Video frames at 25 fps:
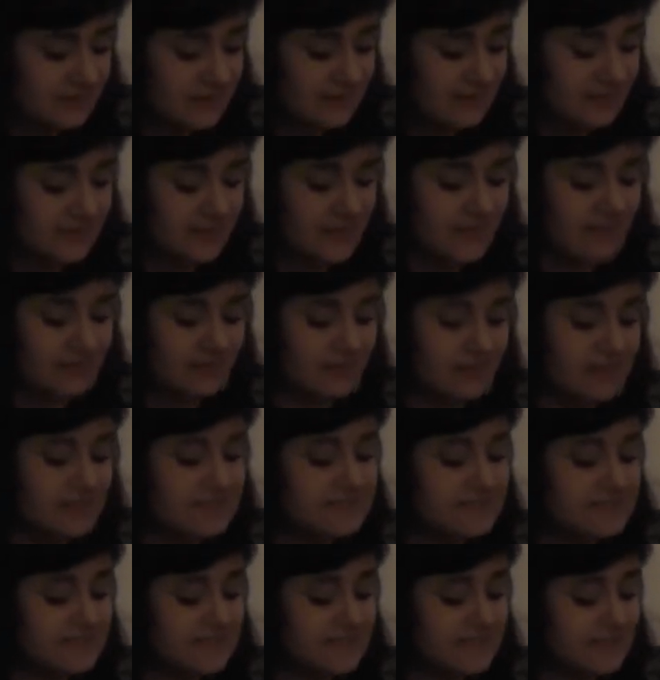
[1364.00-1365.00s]
that
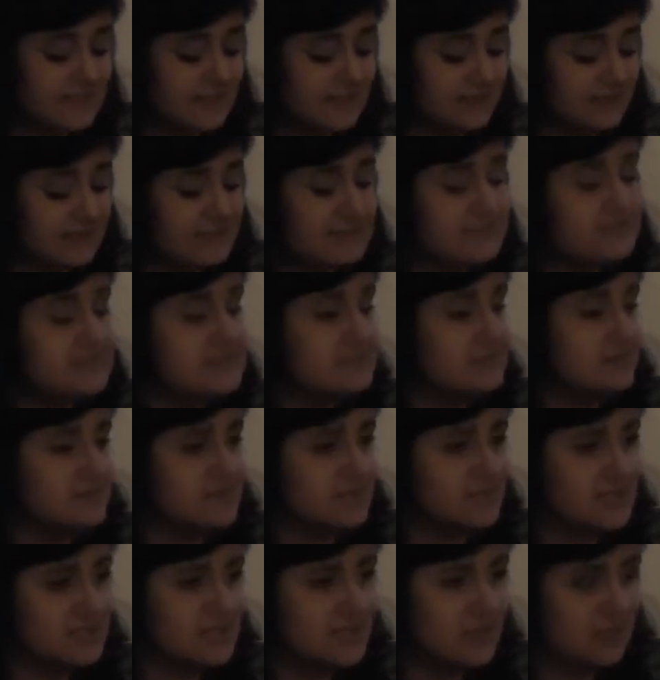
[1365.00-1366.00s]
arrested at least
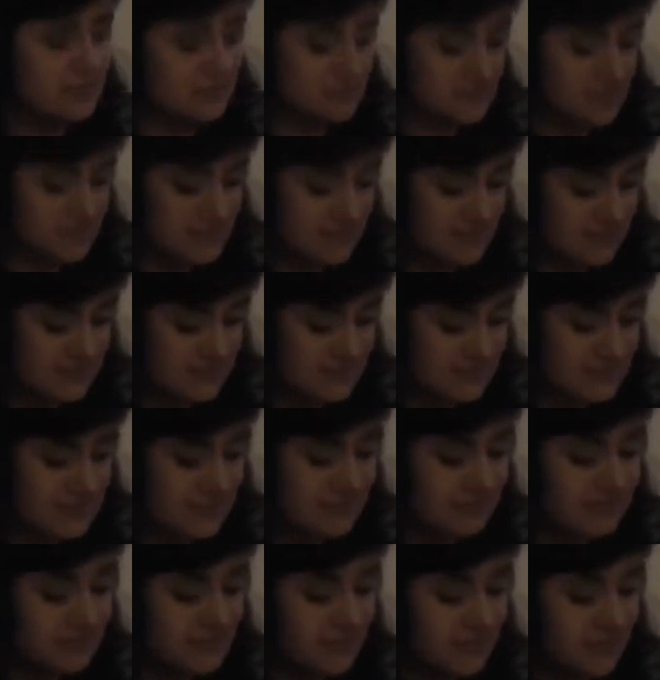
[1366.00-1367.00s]

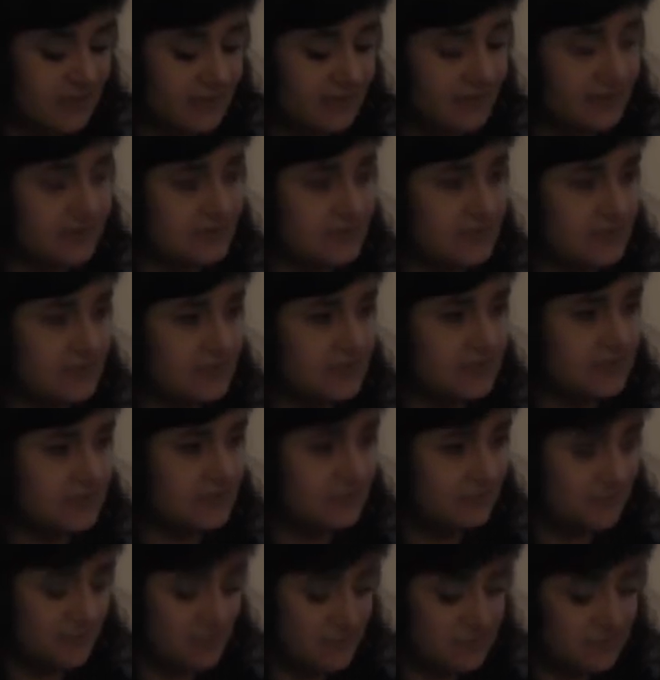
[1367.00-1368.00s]
3,700
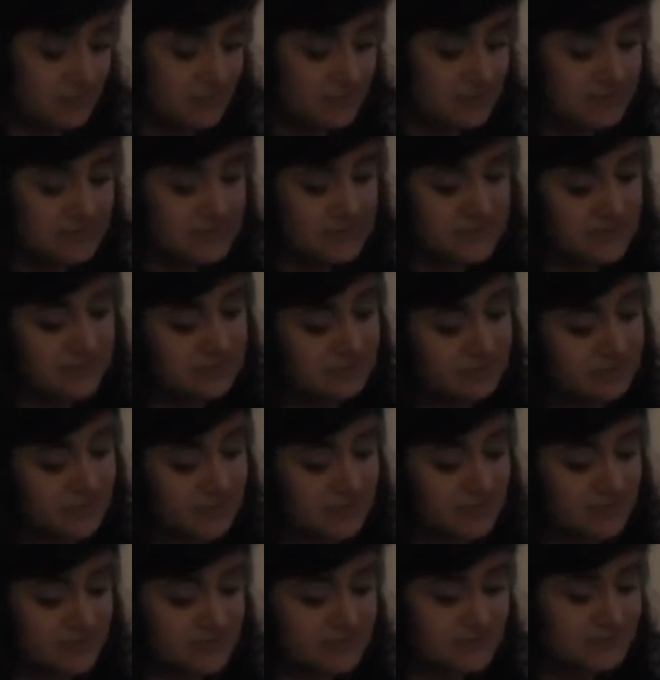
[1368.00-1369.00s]
individuals
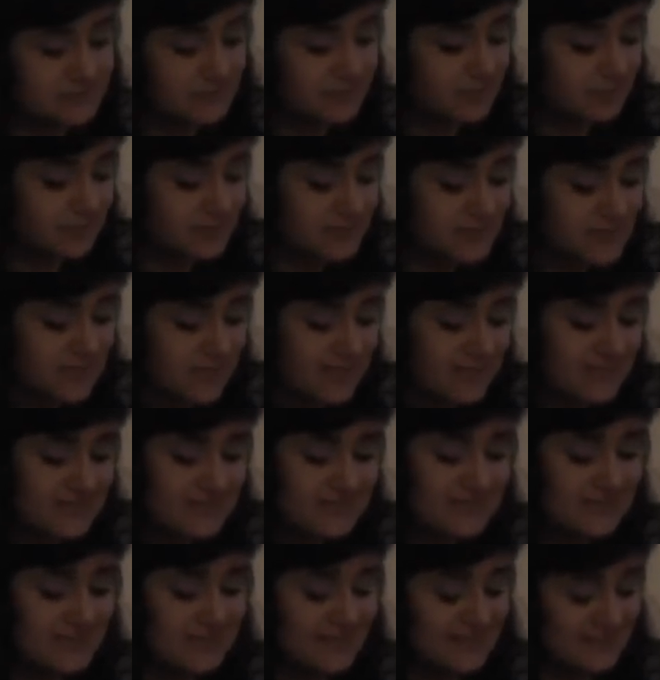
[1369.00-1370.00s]
during this
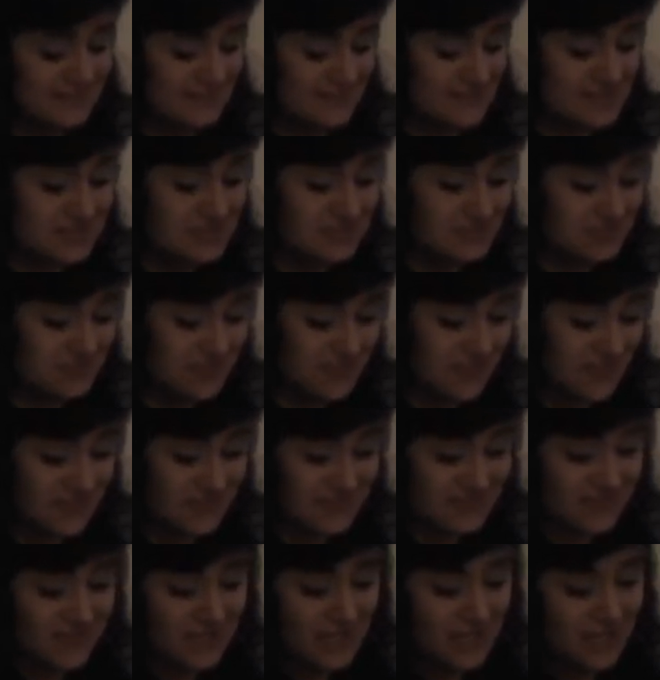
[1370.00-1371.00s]
protest in the
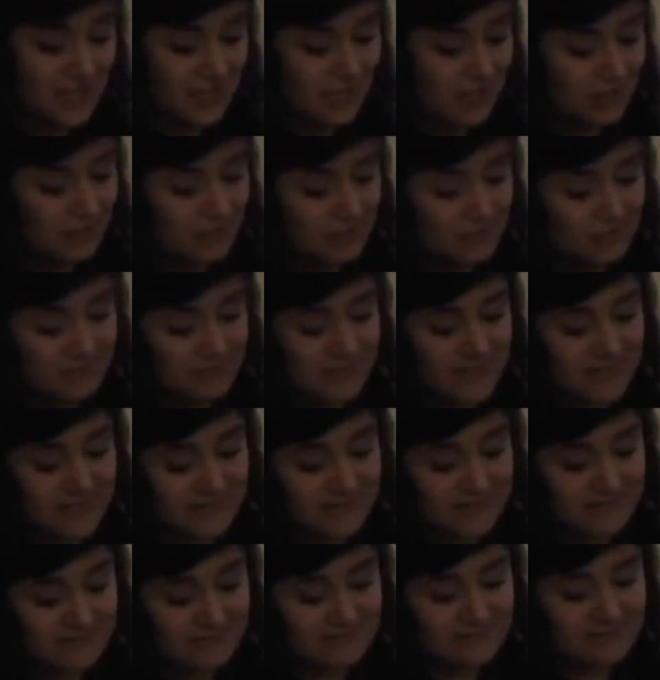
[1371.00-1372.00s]
street, or
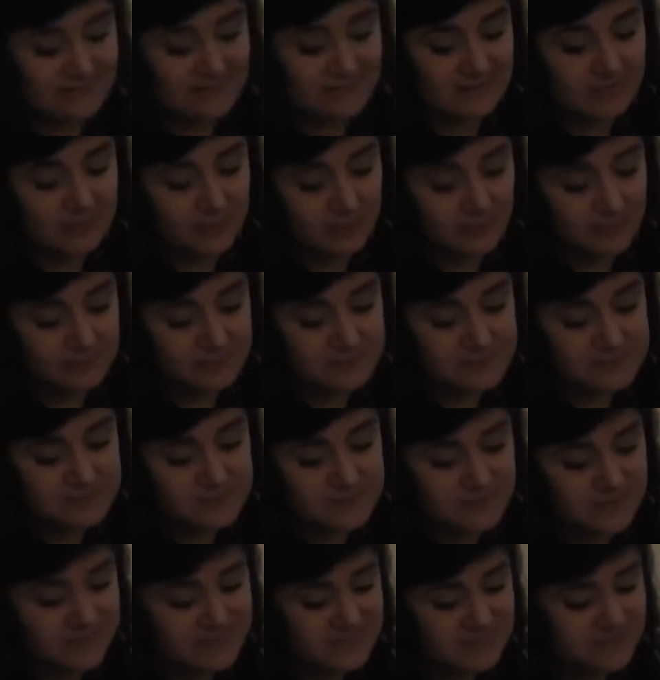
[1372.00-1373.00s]
raiding their homes,
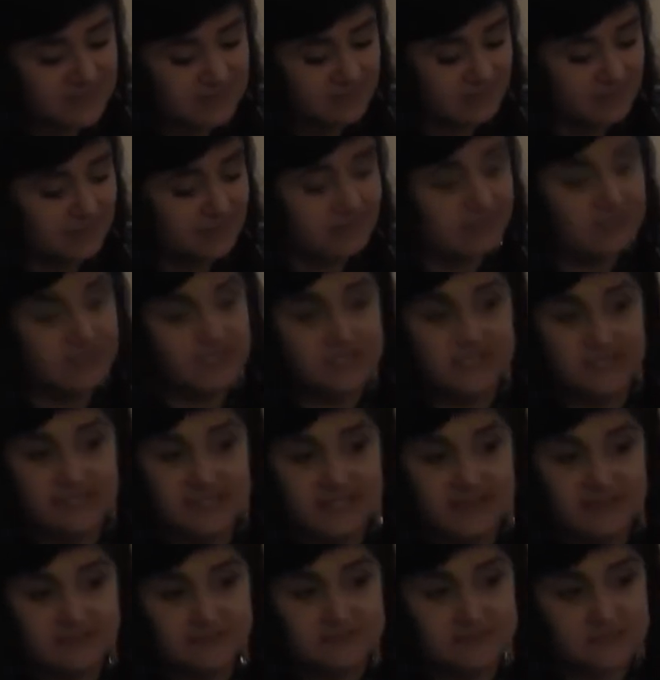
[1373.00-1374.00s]
particularly
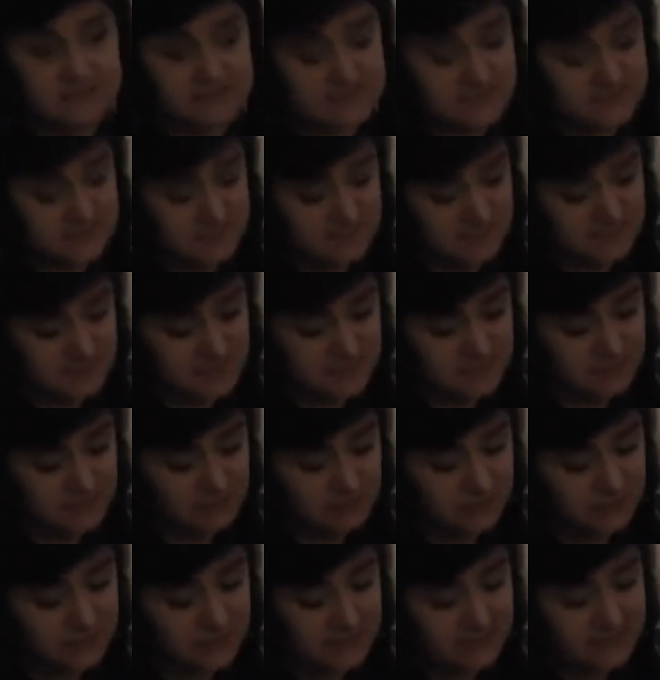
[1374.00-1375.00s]
leftist
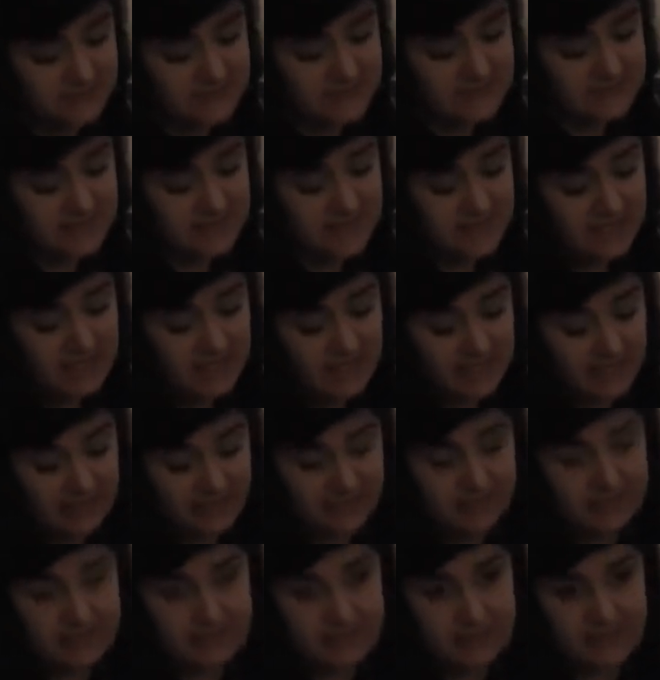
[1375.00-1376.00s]
students,
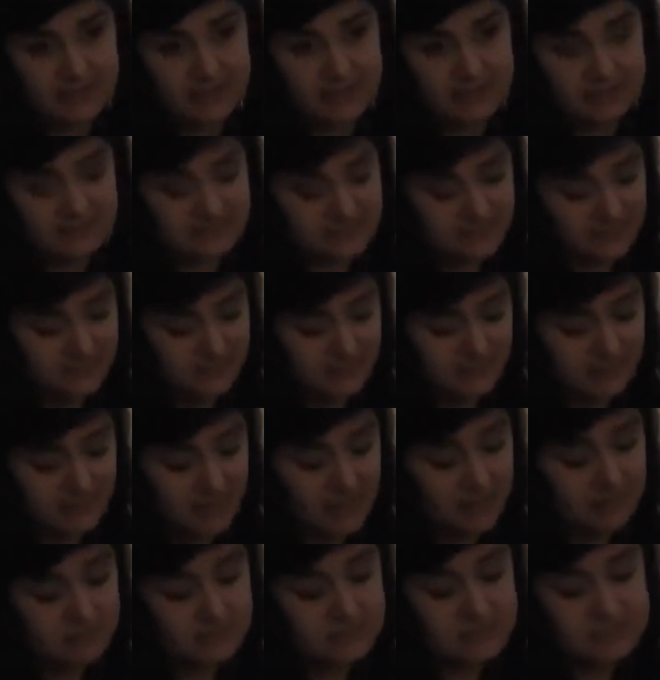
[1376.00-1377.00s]
and killed
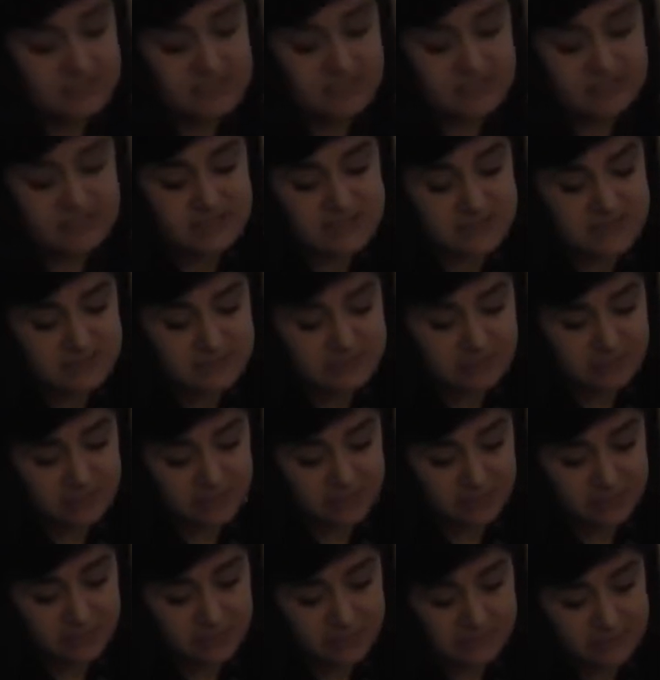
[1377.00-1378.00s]
around 30
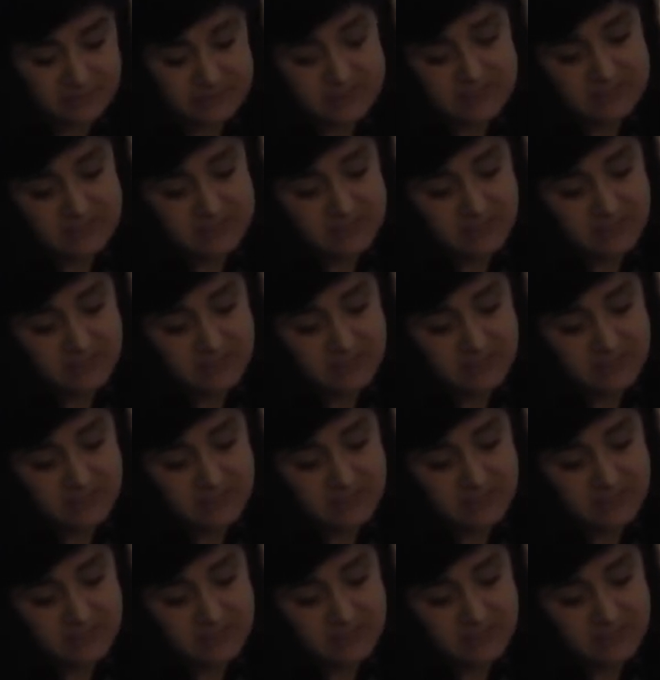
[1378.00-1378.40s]
people,